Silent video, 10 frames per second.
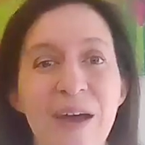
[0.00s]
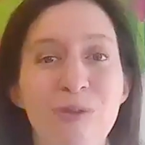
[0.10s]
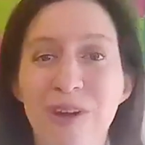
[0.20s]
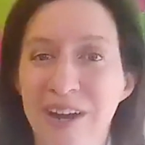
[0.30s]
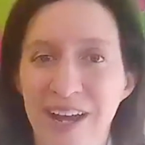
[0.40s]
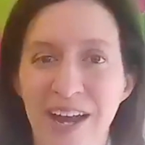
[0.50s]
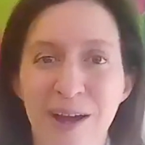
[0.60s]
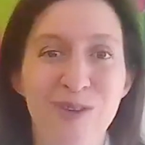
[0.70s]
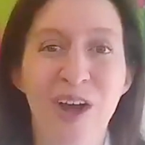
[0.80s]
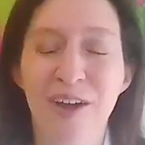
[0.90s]
every day
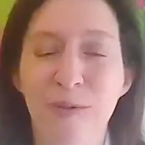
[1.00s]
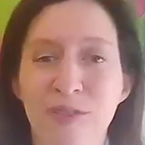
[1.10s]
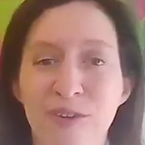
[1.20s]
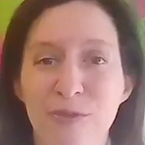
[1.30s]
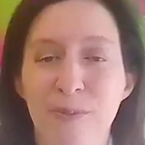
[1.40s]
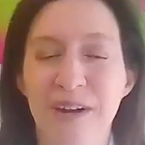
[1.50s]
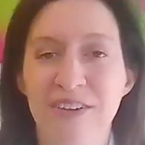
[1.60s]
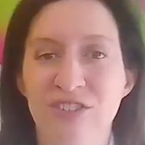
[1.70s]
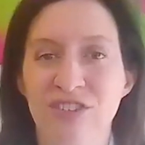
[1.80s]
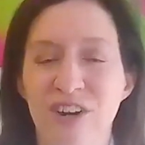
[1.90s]
I'm talking with nurse
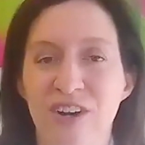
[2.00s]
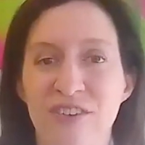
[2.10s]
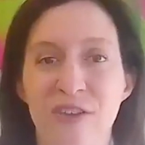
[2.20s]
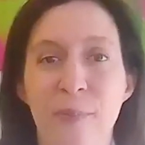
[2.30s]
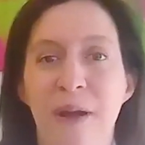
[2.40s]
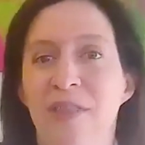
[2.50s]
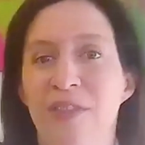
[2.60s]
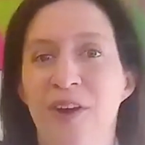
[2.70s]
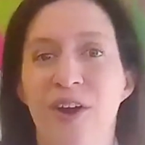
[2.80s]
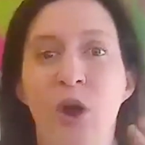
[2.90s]
practitioners
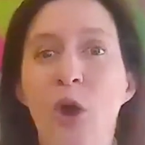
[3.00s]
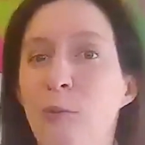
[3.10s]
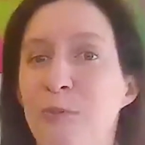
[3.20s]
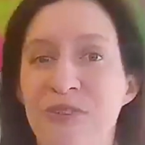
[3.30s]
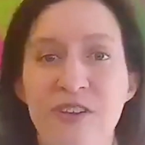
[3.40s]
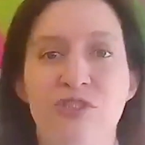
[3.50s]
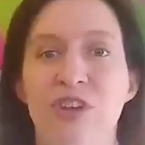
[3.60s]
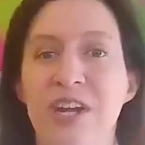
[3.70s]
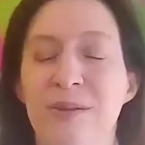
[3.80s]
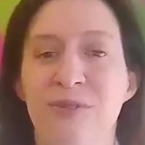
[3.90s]
about their hopes and
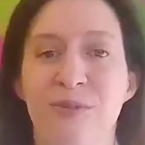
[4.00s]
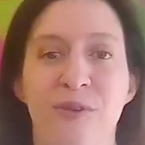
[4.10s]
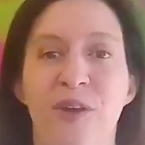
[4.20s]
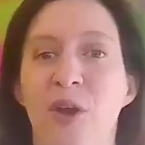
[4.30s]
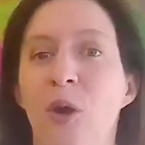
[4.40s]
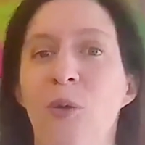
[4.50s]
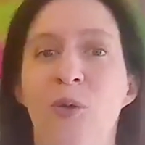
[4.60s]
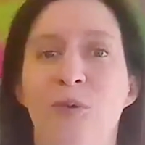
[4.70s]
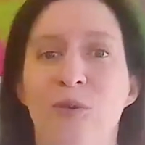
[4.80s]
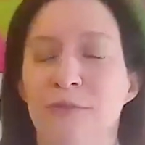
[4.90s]
dreams for their
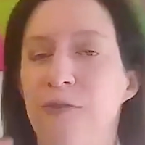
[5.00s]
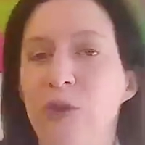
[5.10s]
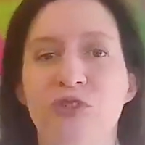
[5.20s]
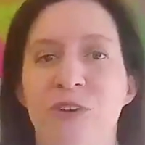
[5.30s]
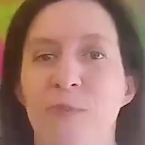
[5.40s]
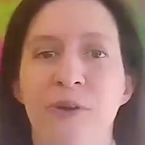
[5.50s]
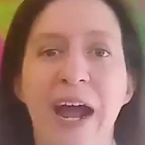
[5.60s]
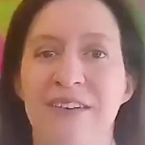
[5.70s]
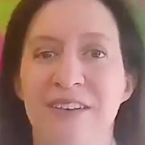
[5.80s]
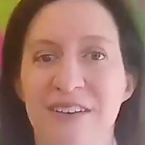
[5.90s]
own future
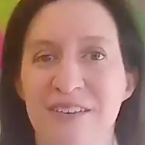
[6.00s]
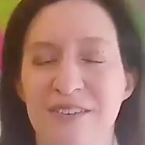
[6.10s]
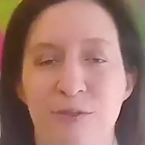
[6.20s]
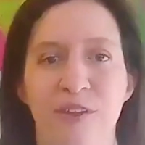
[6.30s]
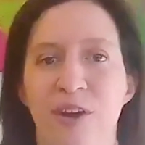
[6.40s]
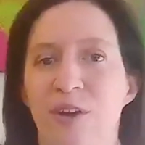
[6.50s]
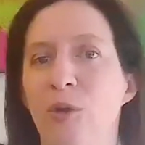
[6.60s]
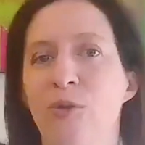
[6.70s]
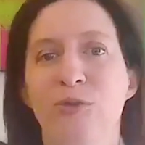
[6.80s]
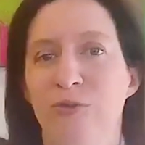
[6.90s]
practice or their
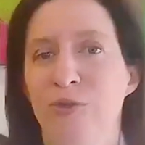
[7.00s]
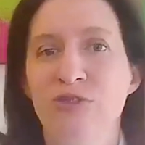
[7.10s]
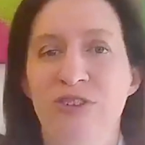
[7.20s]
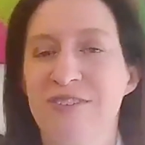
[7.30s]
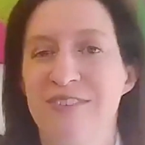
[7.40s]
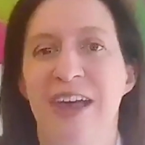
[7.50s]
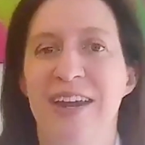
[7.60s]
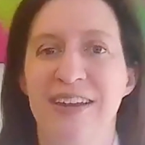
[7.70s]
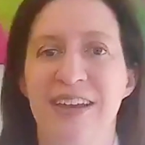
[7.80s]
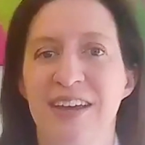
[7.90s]
own future
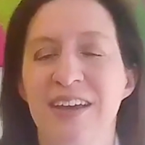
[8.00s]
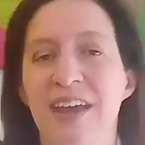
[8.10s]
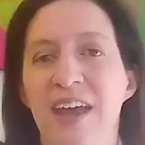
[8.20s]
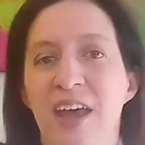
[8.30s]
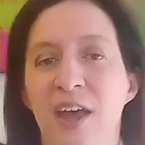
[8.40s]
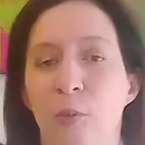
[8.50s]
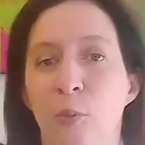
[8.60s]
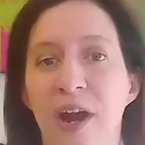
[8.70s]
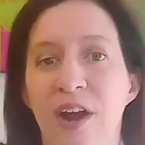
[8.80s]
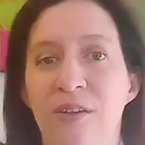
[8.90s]
side gig
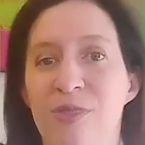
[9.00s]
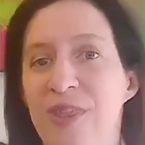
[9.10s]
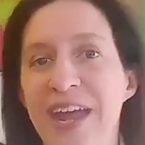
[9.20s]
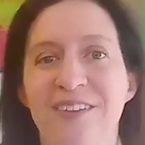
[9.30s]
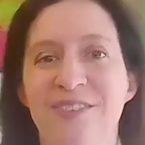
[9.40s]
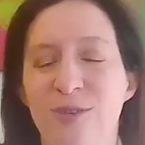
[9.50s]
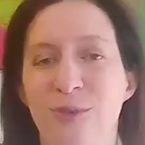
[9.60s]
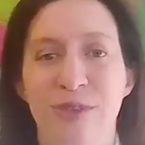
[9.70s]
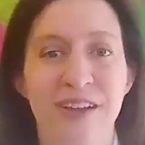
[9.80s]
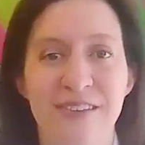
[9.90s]
where they get to
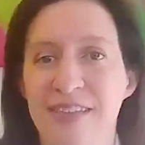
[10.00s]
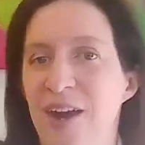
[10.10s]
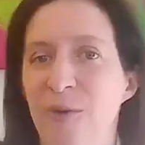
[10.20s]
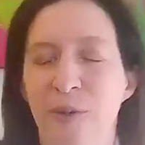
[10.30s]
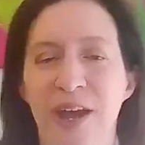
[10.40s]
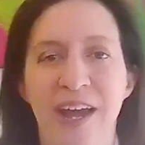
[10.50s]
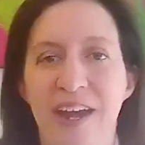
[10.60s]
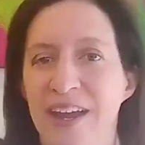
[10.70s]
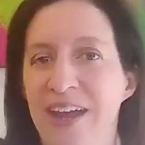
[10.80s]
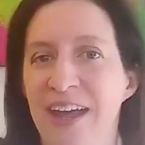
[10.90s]
do things their
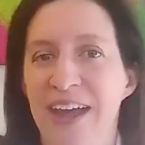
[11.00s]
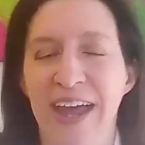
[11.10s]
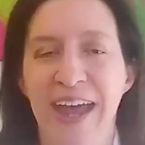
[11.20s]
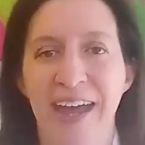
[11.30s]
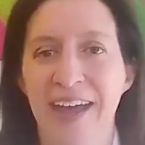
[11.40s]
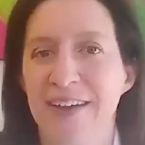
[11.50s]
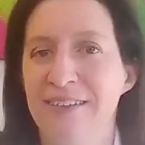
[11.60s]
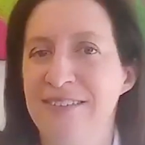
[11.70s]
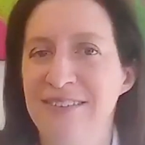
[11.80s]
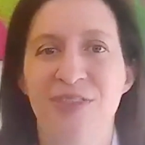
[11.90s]
way
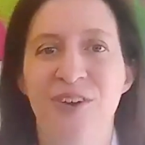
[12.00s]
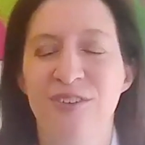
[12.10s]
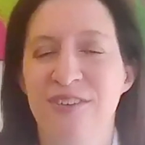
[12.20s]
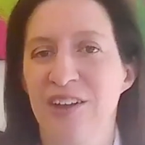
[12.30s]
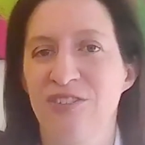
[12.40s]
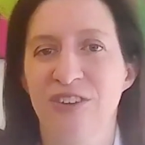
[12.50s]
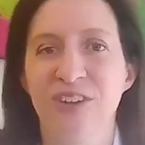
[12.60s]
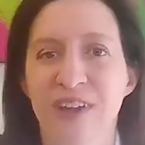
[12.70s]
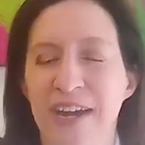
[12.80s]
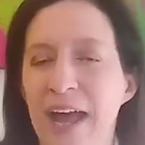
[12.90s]
and set their
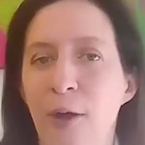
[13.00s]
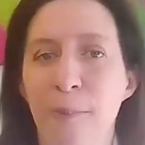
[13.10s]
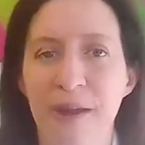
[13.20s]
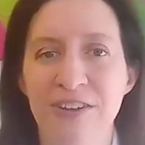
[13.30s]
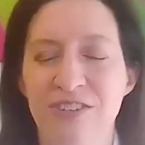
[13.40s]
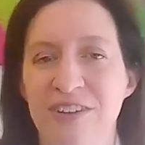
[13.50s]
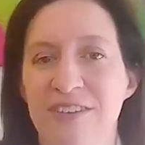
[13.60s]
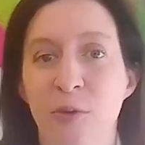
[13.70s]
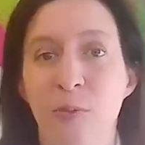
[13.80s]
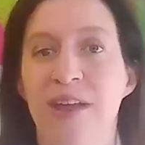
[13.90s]
schedule and help
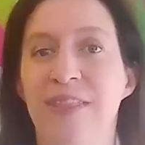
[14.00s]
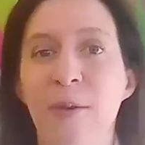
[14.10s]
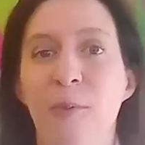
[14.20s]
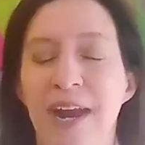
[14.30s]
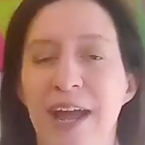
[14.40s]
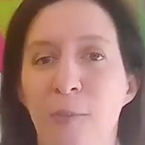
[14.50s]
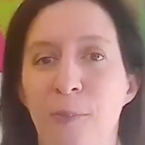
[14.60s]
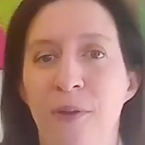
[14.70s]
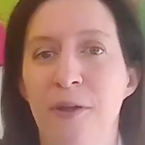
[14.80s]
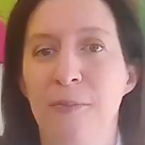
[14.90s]
patients the way they want to
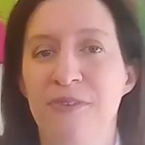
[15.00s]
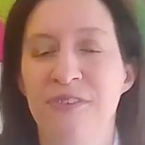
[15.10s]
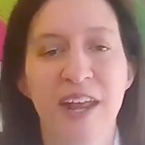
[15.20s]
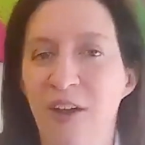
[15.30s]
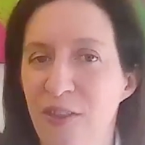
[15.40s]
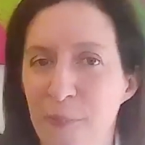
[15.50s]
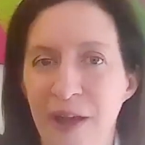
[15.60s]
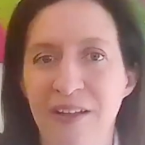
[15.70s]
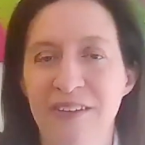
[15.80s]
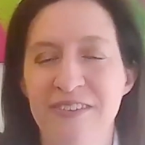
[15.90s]
help them, set all the
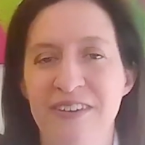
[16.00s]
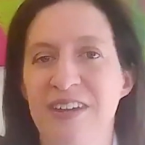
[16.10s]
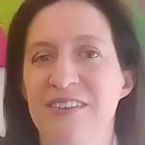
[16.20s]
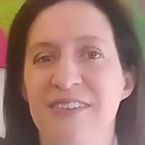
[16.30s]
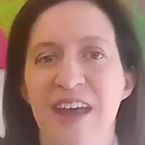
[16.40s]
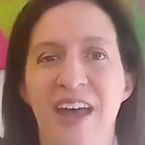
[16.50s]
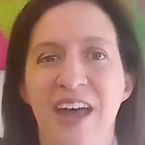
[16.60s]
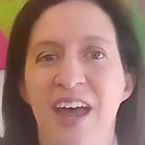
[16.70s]
policies